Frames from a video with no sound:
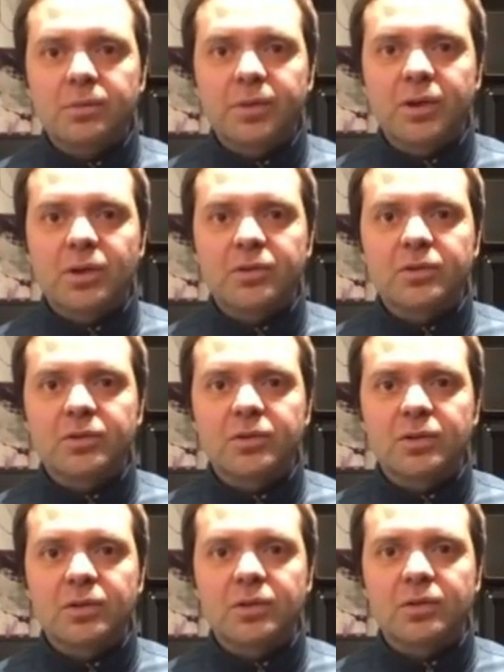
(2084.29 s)
because
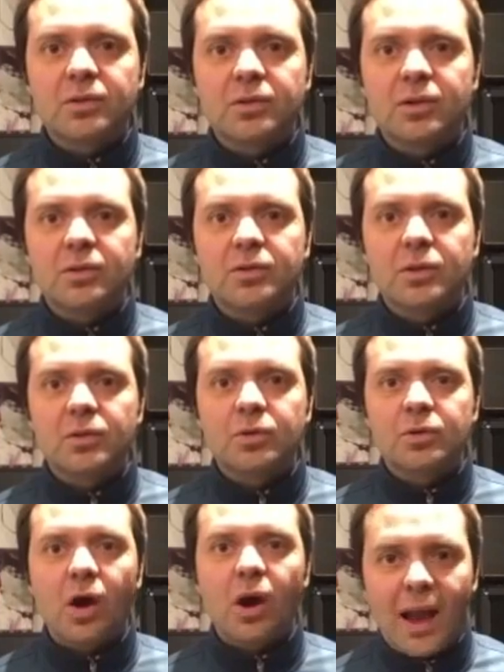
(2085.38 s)
the schools are
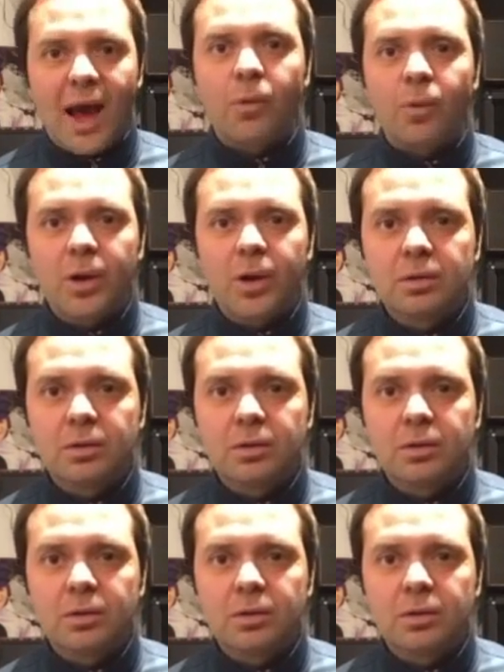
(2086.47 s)
not allowing